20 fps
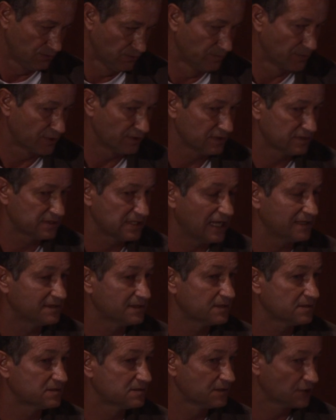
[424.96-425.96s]
numerous
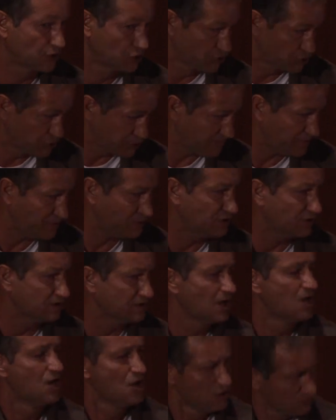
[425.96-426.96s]
others, contributed
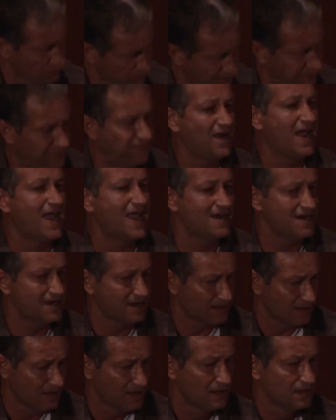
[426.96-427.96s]
to
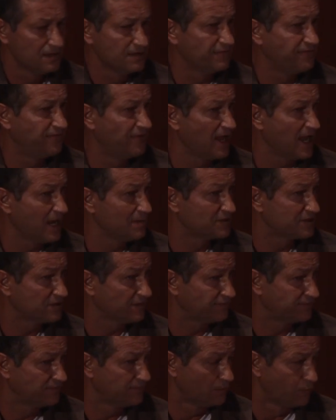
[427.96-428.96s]
fanning the flames
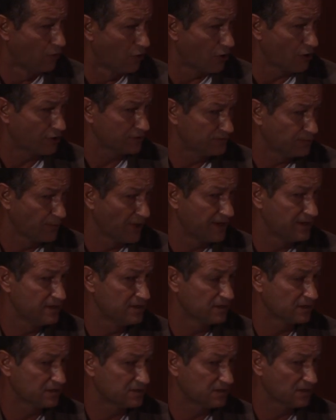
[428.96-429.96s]
of the war 20
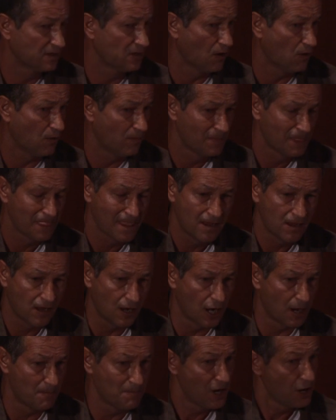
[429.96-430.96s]
years ago.
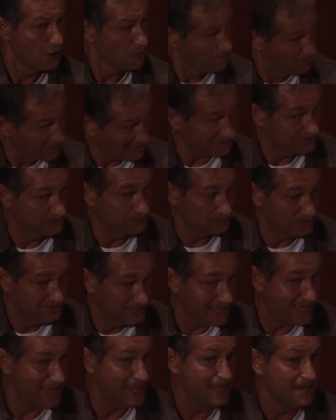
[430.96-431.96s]
But
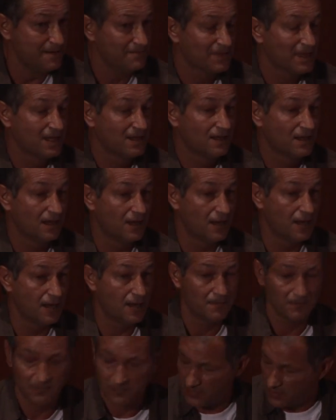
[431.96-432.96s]
today,
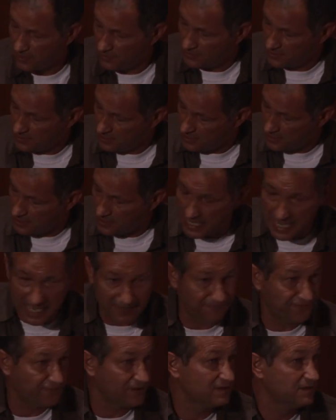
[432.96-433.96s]
the
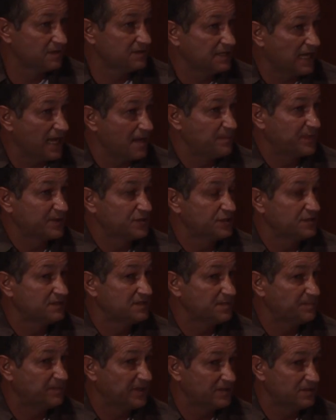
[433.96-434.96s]
effort that I
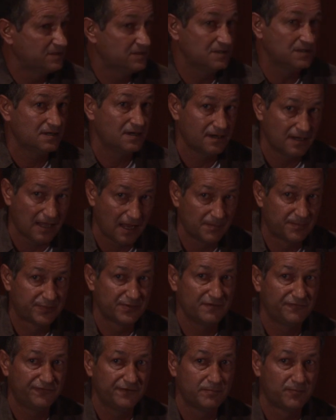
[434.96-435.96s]
participate in, and I'll
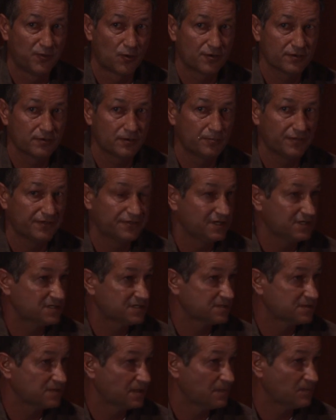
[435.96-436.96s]
briefly bore you with
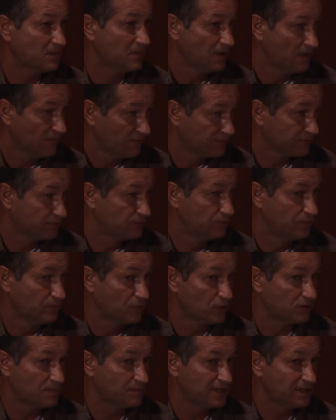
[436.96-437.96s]
this for 2
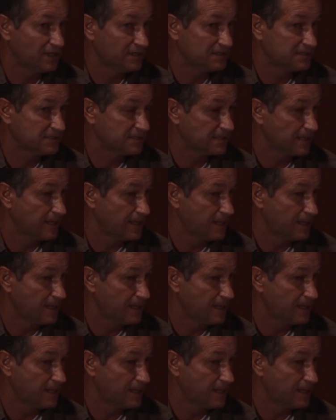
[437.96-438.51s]
more minutes,